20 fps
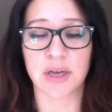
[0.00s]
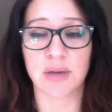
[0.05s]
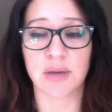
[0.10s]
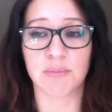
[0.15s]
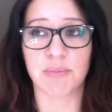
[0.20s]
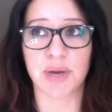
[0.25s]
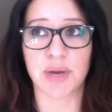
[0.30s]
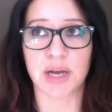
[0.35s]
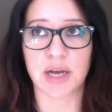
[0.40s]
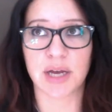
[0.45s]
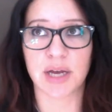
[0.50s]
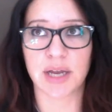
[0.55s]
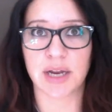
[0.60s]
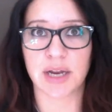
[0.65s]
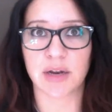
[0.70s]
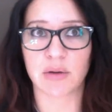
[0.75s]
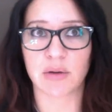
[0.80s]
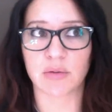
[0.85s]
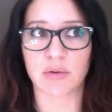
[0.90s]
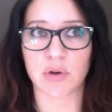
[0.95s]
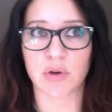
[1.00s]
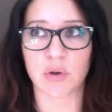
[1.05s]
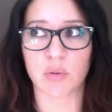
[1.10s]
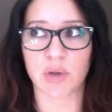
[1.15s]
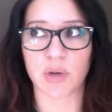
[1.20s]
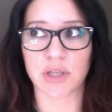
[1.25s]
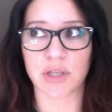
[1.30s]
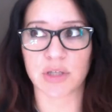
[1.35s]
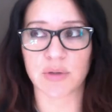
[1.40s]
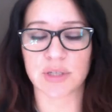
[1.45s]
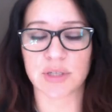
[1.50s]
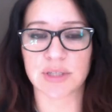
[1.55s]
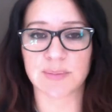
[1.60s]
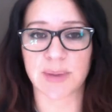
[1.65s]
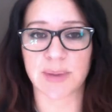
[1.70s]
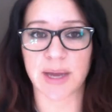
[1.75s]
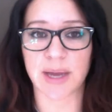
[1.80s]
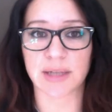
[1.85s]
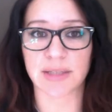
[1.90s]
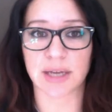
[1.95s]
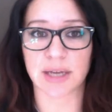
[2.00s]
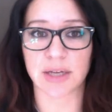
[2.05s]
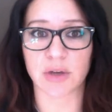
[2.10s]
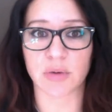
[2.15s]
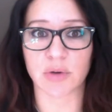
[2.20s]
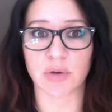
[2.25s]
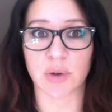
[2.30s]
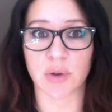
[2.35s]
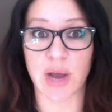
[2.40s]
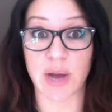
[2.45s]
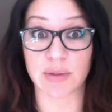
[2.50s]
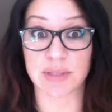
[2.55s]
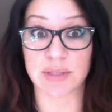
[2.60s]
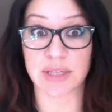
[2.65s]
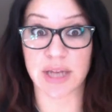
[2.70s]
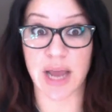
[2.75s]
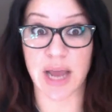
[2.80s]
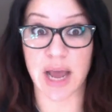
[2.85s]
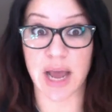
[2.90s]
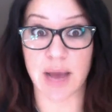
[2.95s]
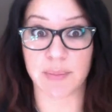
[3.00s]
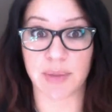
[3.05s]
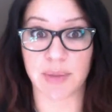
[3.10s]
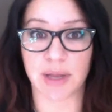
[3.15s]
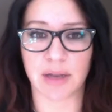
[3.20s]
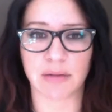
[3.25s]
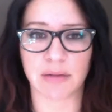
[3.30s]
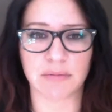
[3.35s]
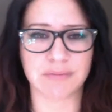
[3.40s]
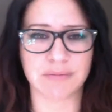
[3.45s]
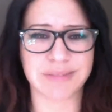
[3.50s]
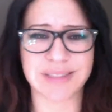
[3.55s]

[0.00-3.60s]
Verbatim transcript: but I don't know what to expect. I don't know how it's going to happen.